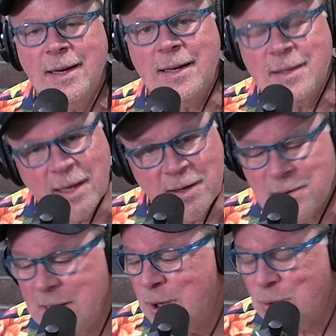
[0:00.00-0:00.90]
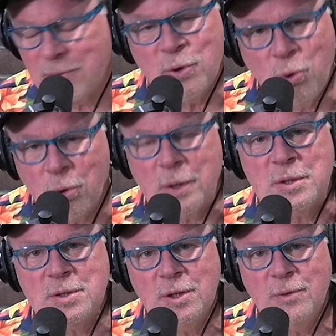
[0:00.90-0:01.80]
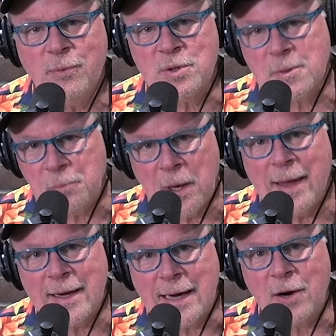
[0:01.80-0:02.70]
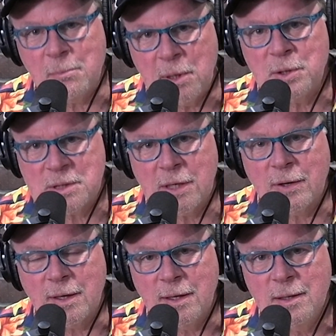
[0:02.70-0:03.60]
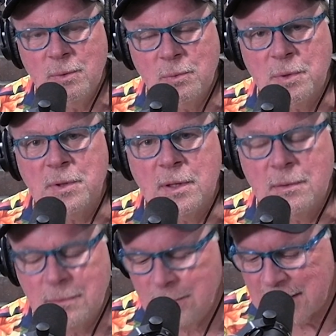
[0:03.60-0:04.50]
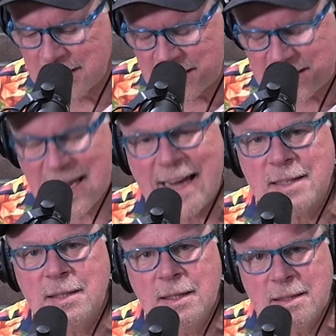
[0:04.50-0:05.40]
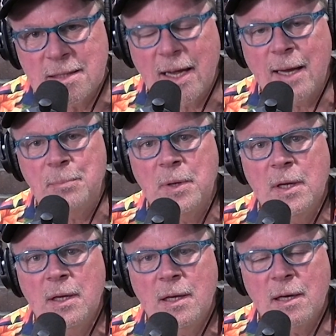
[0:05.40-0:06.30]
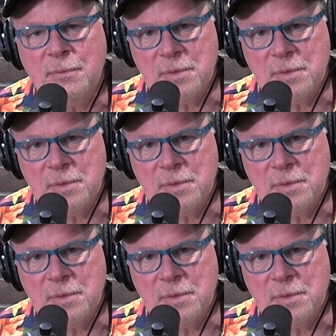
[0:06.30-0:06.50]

and thank you, of course, for supplying our military with the exact type of